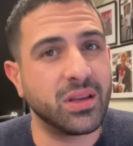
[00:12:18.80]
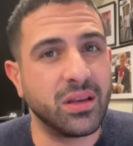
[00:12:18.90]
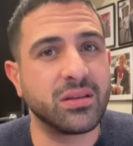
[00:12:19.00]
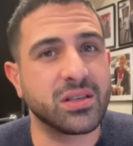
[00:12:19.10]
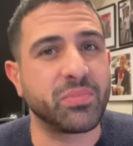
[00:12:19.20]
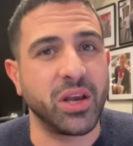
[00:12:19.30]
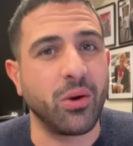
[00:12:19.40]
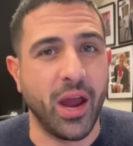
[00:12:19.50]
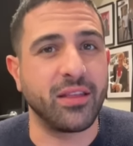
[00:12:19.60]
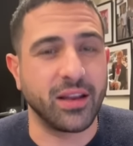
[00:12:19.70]
just be
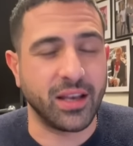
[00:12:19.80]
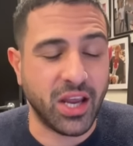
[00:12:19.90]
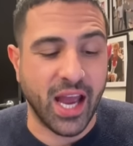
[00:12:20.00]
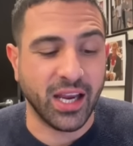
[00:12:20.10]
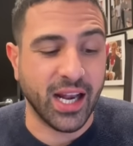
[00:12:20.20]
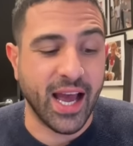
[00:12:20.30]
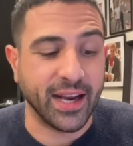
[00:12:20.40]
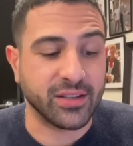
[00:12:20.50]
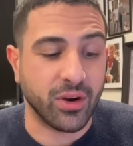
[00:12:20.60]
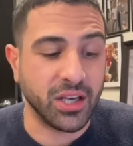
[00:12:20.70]
aware that you can get
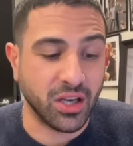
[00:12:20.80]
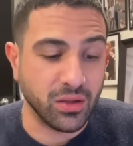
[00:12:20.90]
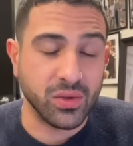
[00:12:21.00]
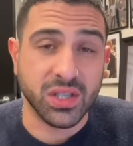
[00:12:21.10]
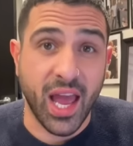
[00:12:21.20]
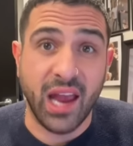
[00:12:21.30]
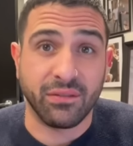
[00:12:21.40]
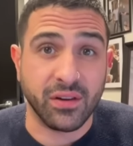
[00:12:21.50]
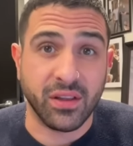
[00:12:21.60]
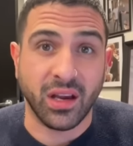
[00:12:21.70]
hacked, right? And you can lose
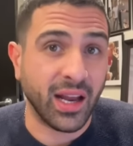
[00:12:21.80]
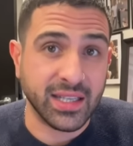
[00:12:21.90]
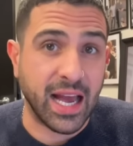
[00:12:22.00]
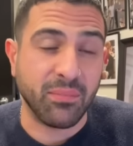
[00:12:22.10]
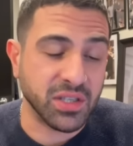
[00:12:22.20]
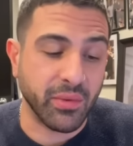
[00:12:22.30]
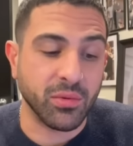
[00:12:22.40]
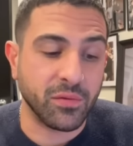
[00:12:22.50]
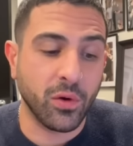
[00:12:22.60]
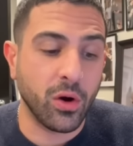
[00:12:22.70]
everything. It's happened to me
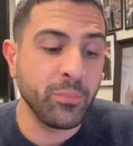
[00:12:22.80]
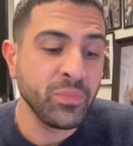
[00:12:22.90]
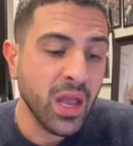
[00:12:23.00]
before.